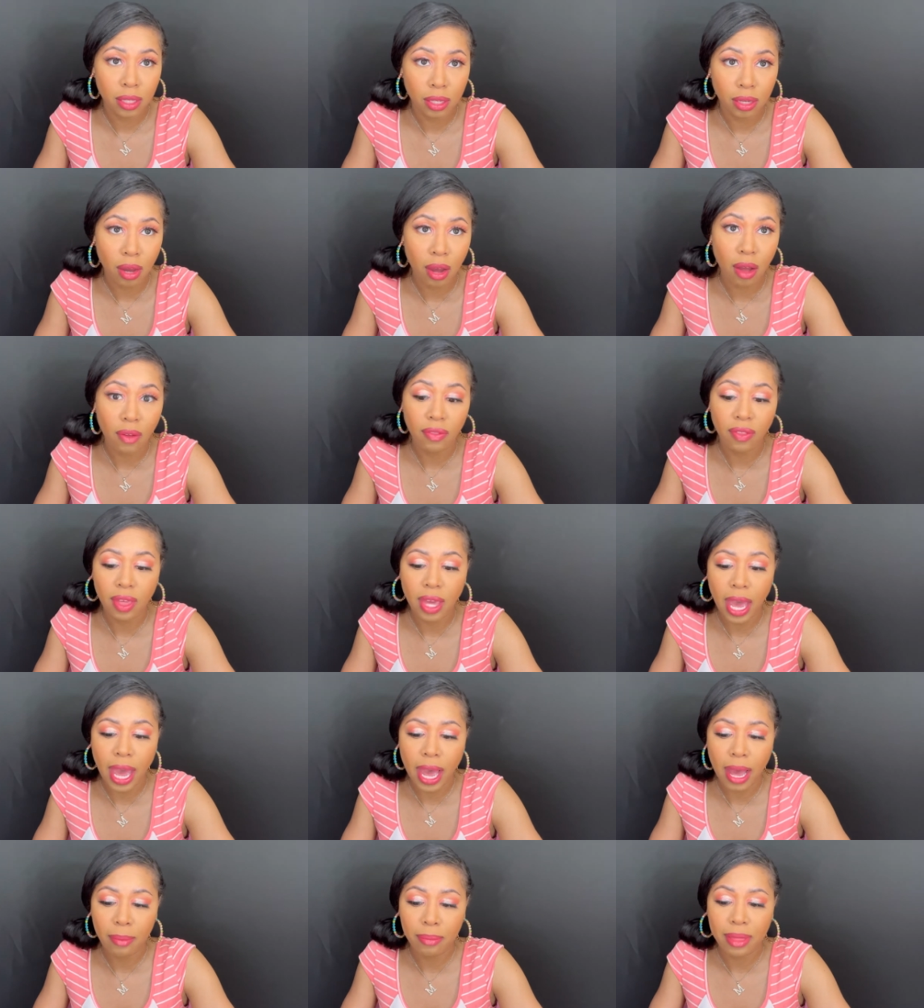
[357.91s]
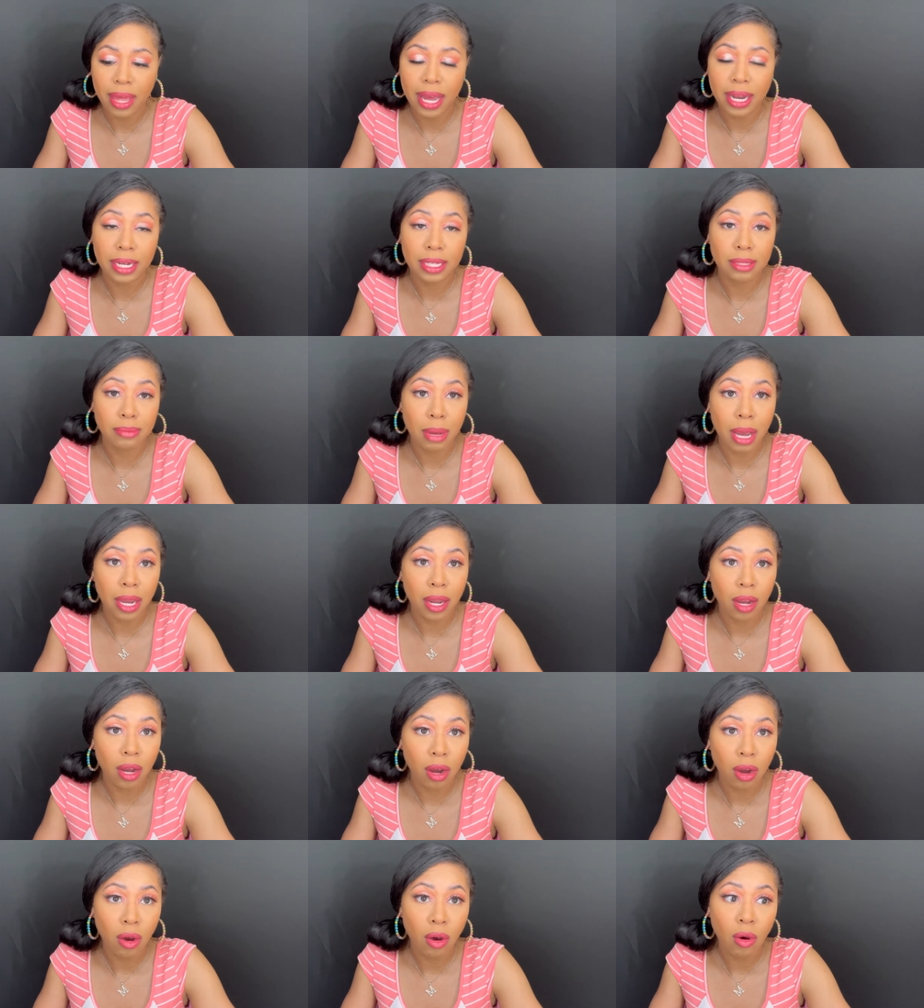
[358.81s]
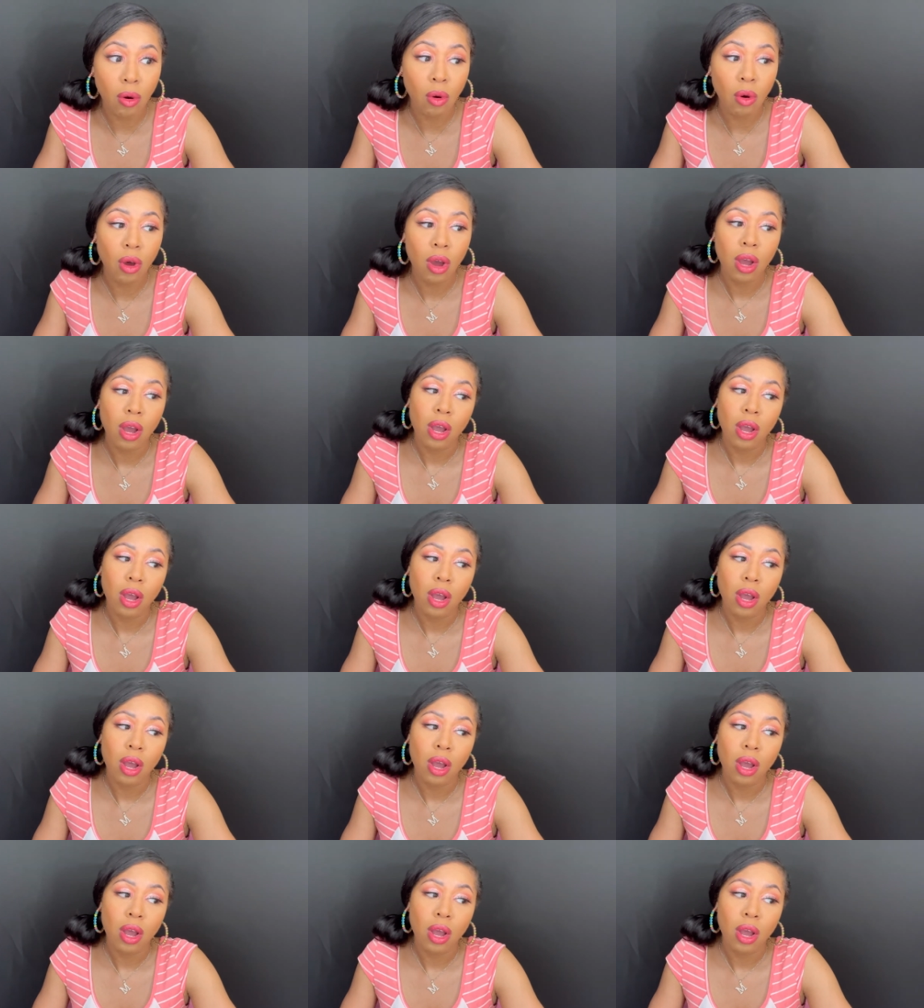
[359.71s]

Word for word: off the app. That is my goal.